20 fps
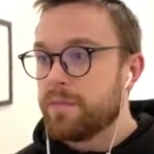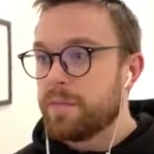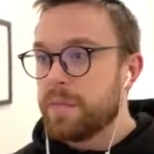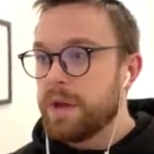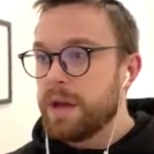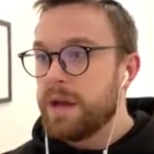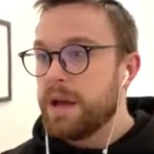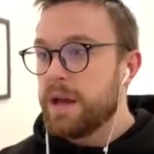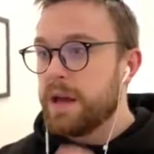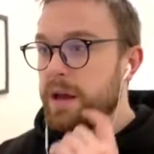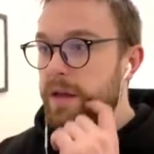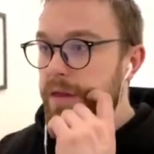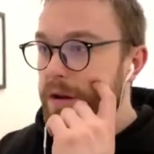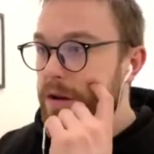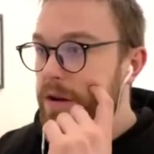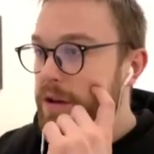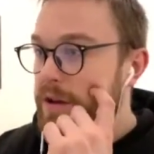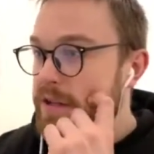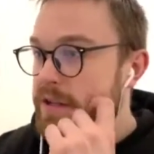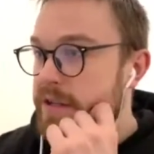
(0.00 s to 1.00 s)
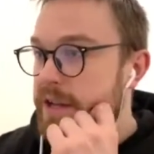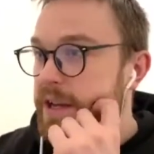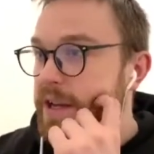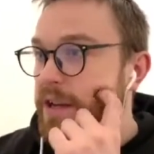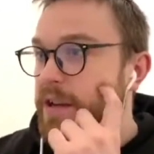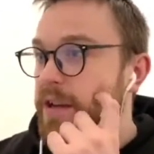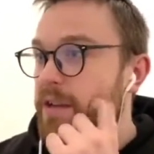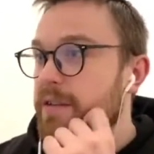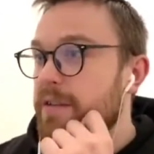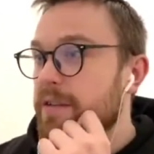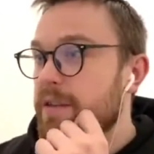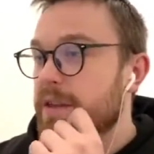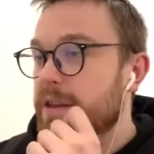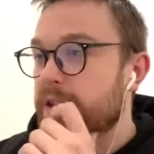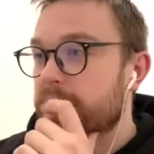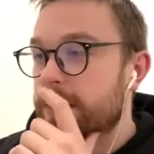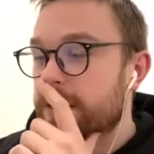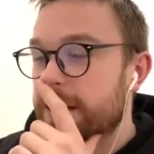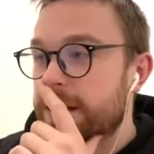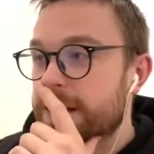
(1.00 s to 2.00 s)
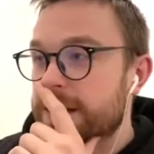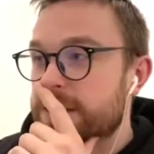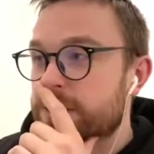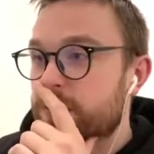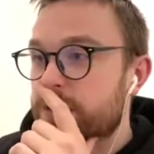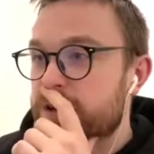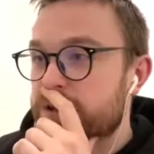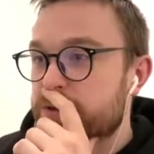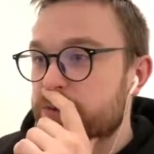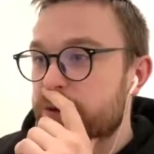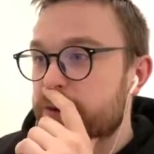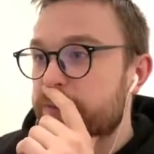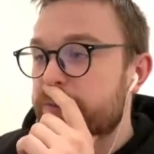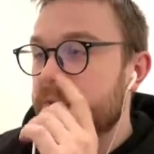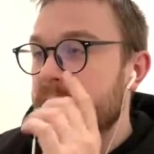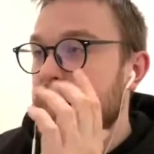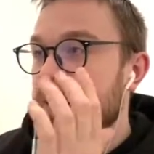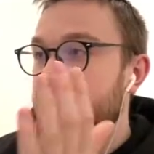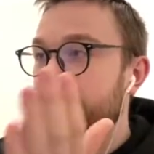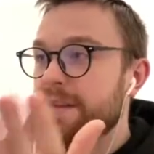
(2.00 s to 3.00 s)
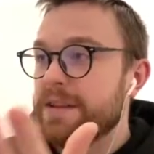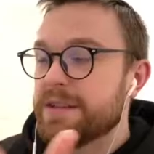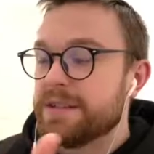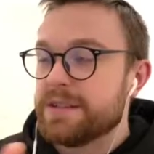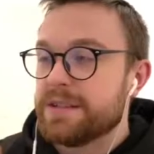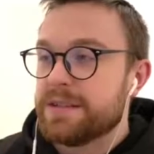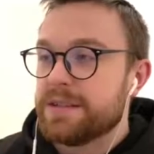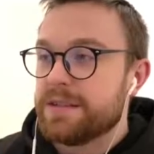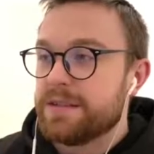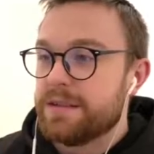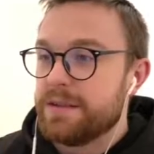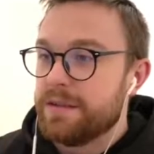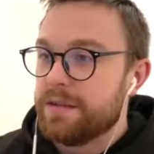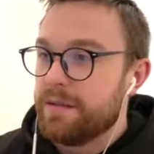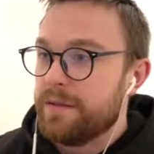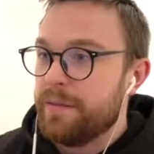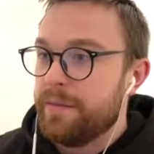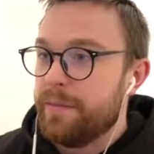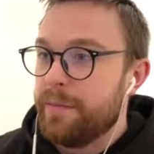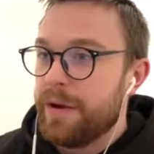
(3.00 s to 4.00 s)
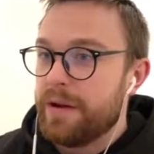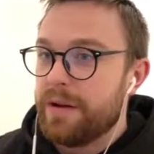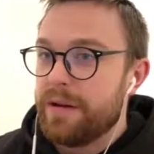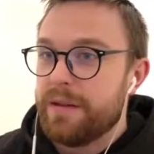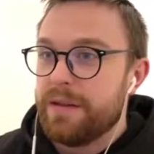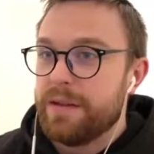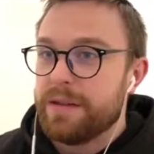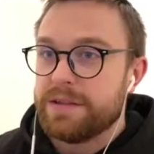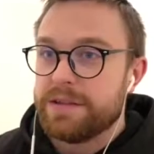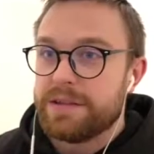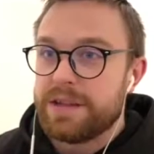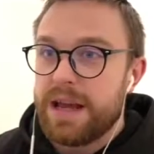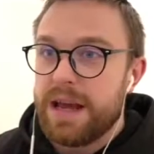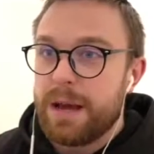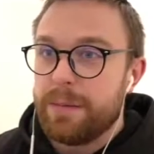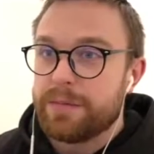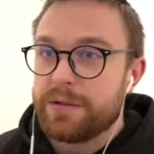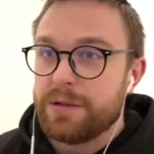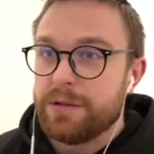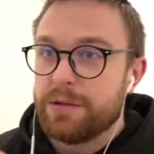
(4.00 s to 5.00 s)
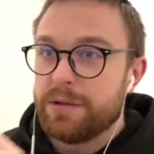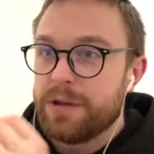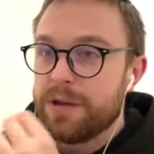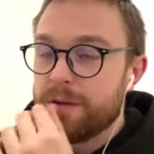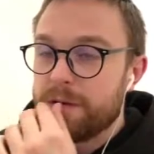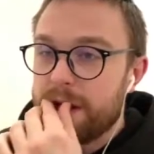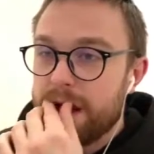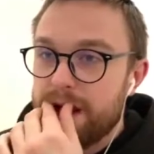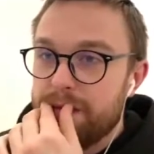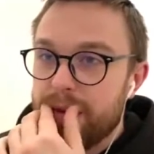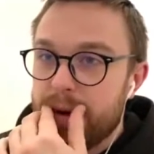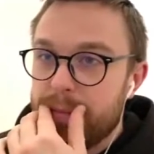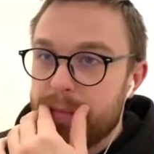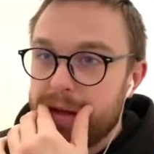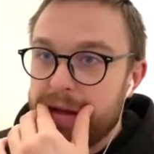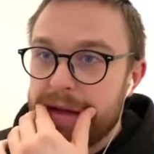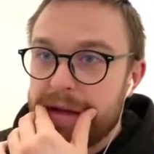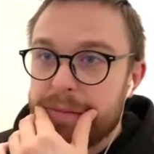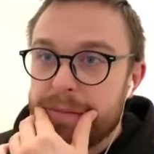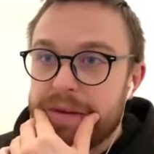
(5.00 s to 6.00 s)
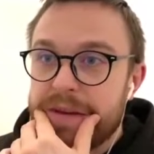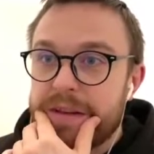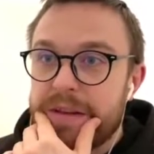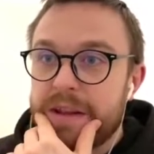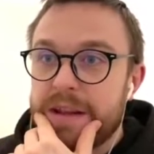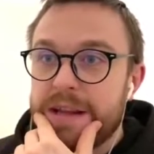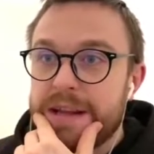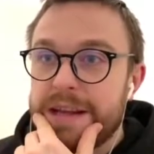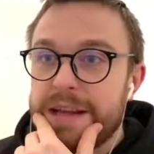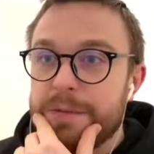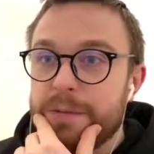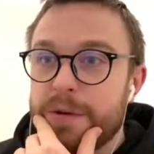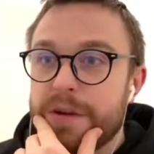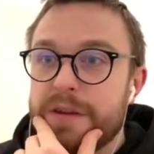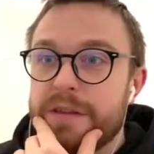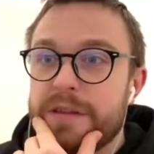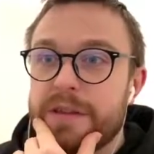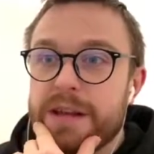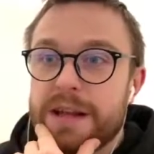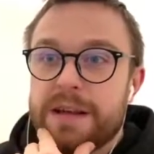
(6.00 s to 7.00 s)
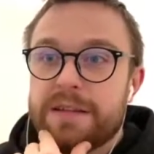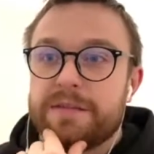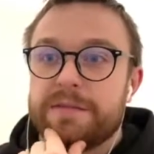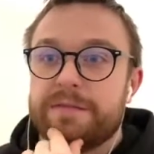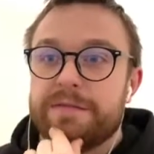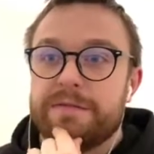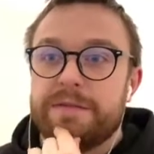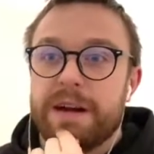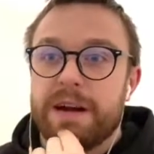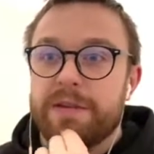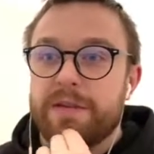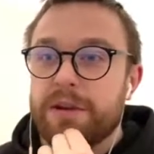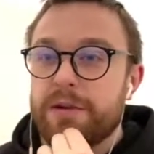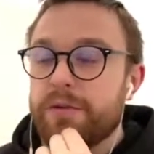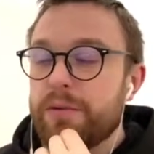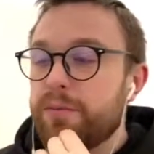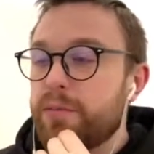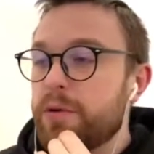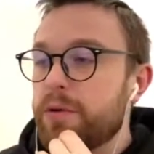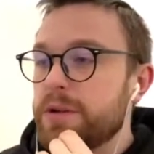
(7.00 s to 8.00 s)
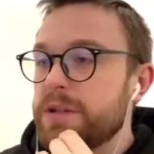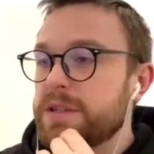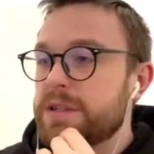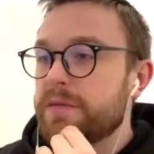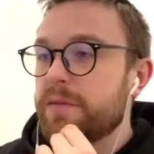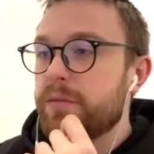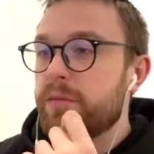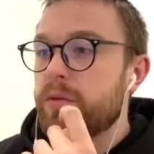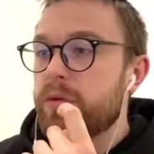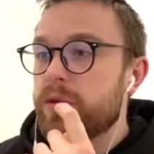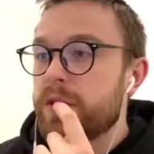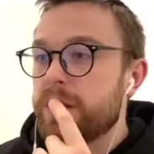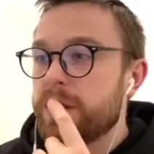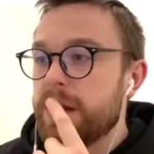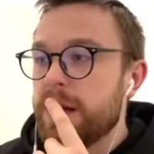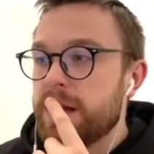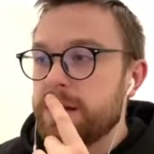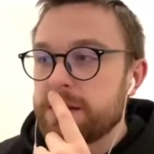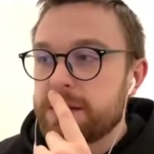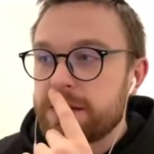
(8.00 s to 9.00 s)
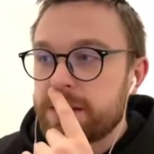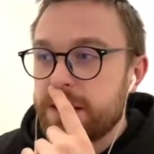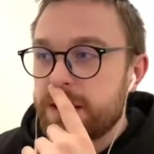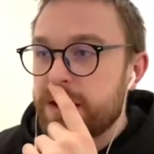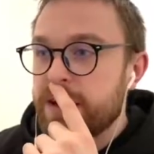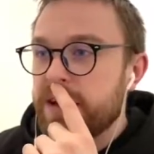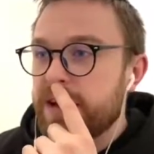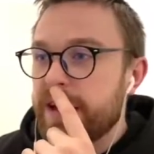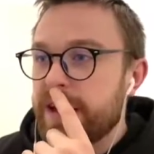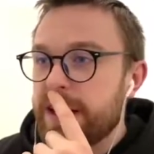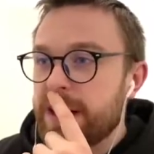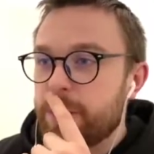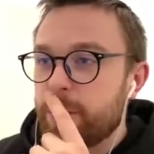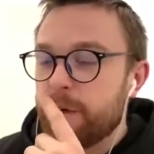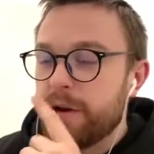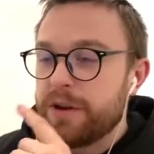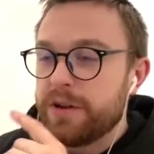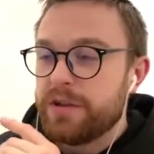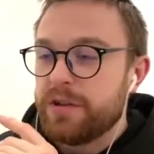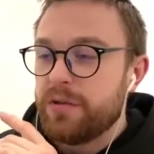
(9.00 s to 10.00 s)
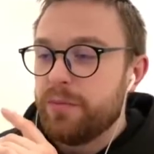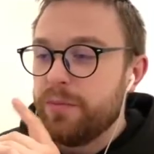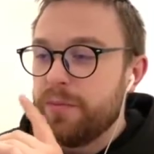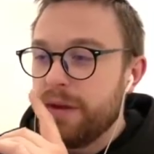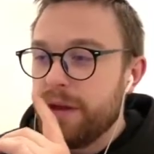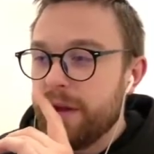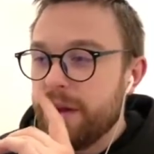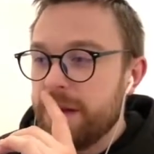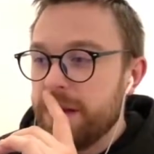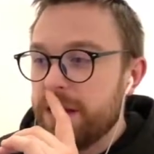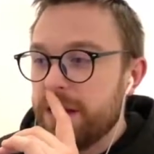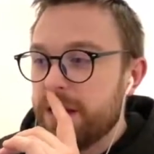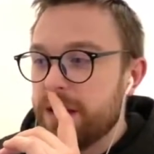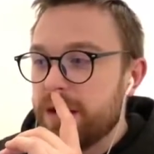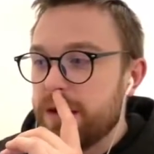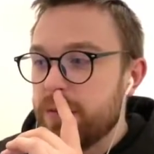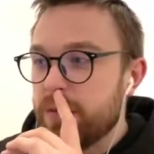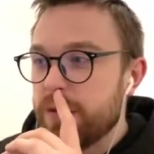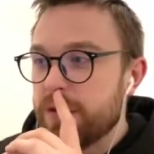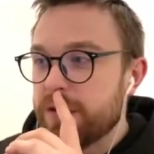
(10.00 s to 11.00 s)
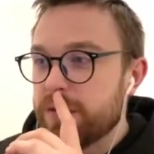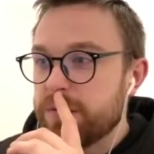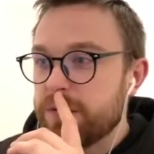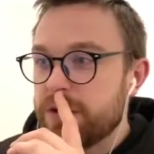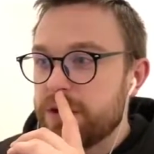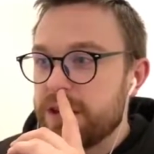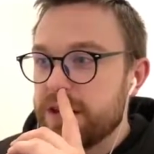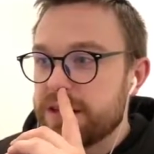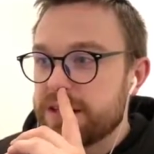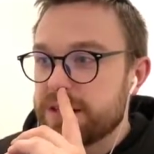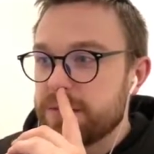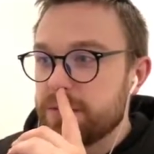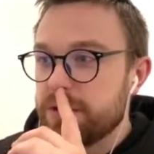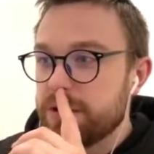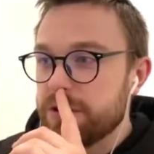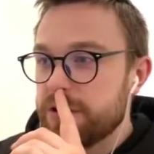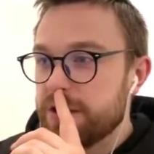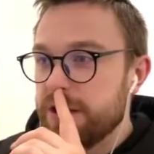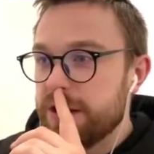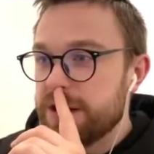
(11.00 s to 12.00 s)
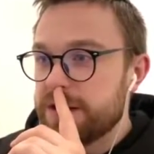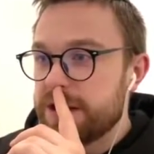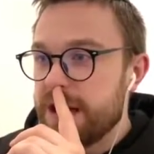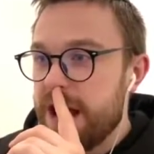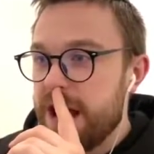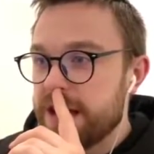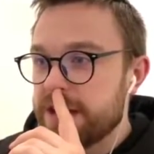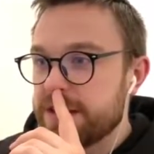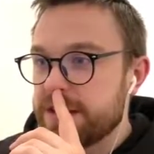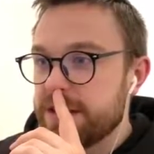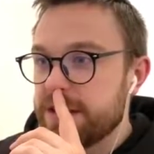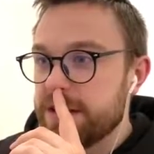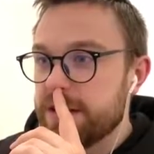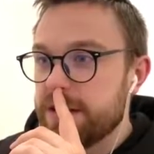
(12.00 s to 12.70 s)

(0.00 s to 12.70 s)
And they're gonna take the next one as well. I mean, this is absolutely okay by me. I'm in the lead with like 500 points, even more than that. And I want it to be, I want them to get some good attacks in.